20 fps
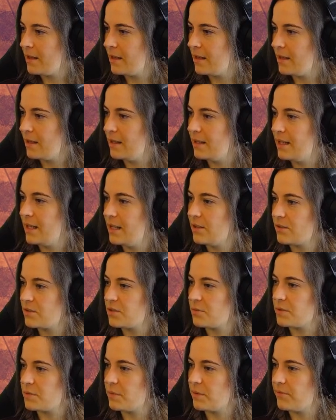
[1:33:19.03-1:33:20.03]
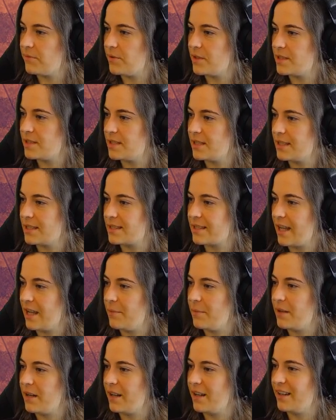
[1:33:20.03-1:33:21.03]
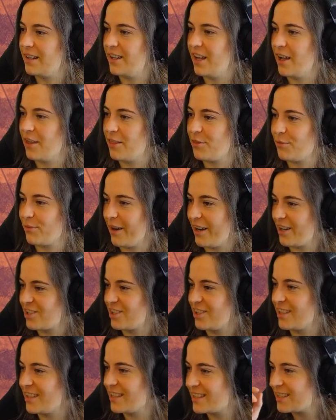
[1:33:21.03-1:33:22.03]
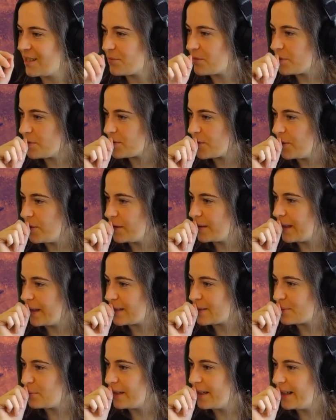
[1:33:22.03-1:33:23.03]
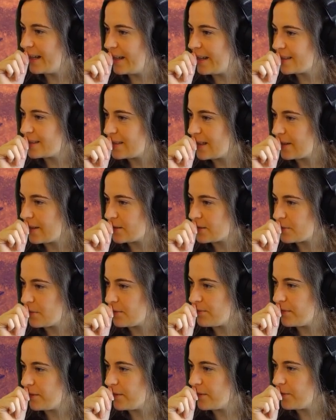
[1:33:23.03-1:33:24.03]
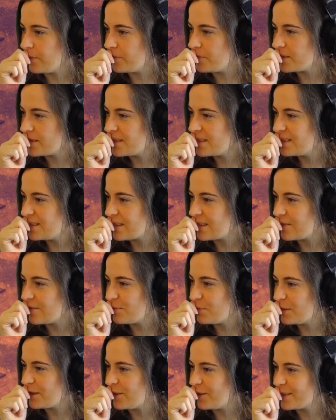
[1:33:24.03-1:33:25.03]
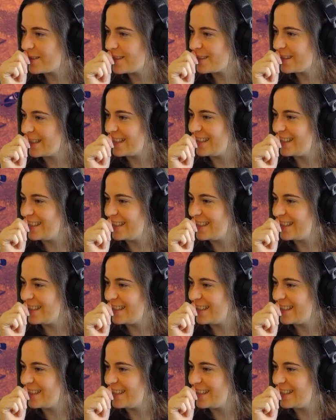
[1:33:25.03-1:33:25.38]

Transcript: Nintendogs was my first DS game, and yeah, I thrashed it, except I was only allowed to play it outside because my whānau was sick of me constantly